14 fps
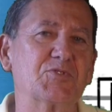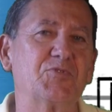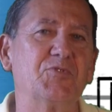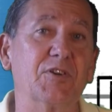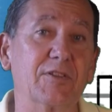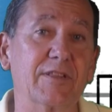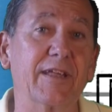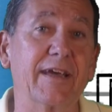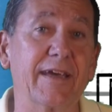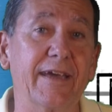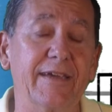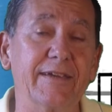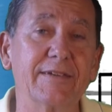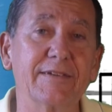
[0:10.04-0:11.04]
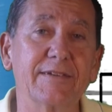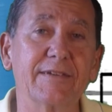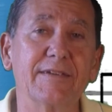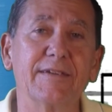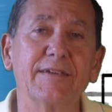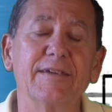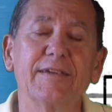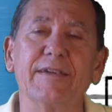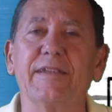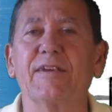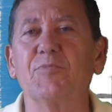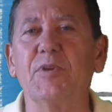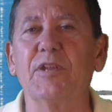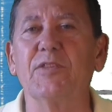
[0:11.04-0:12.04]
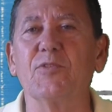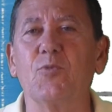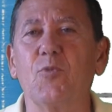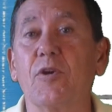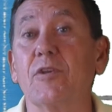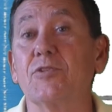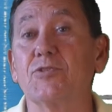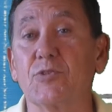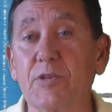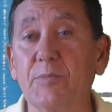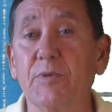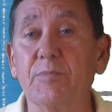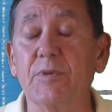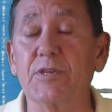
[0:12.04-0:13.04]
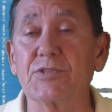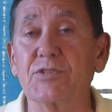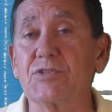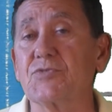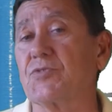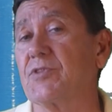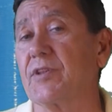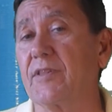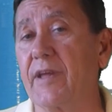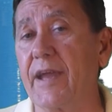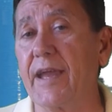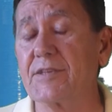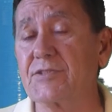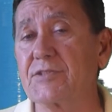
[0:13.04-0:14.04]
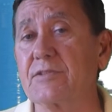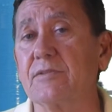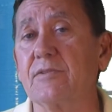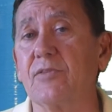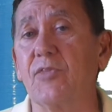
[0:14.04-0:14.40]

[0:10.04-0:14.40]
is Phil LaHaye, and I've been in the water treatment business for the last